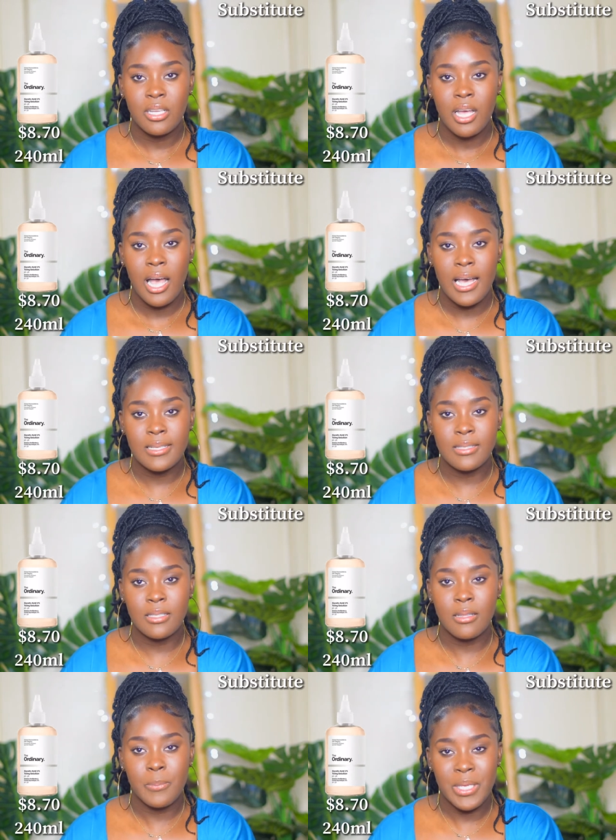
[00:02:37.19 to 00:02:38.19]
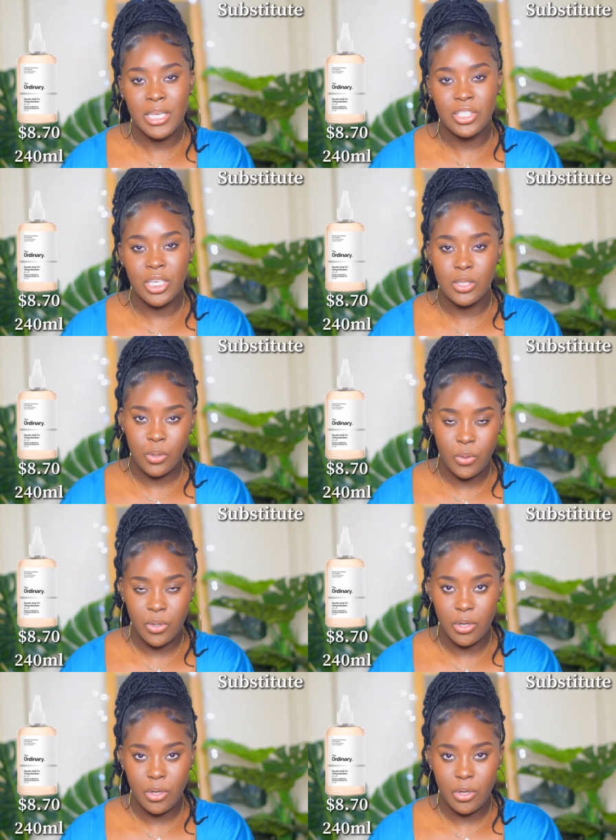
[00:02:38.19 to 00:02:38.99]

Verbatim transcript: as the PHA toner.